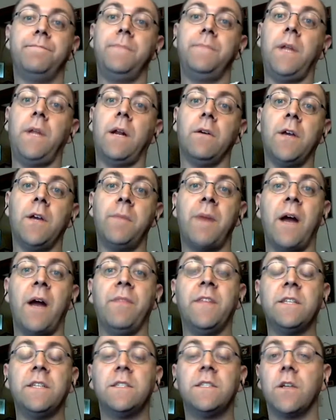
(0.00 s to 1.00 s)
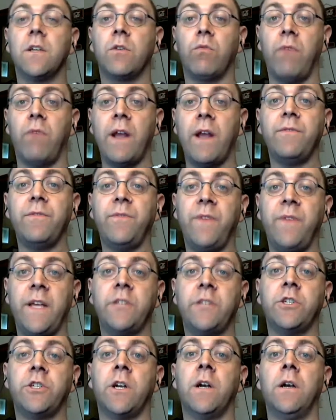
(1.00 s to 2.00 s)
come on, this is a great
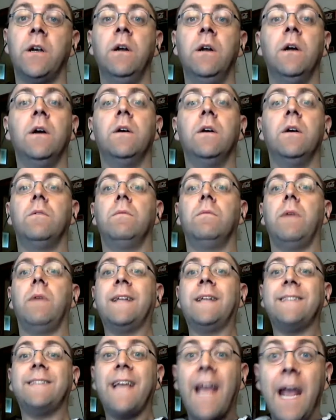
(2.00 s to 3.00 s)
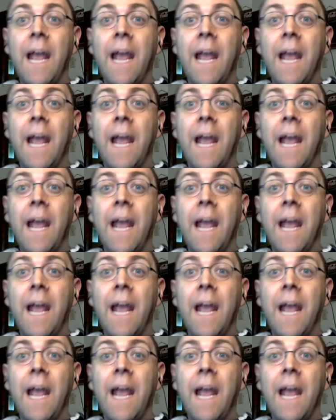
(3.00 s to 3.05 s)
feature. It's in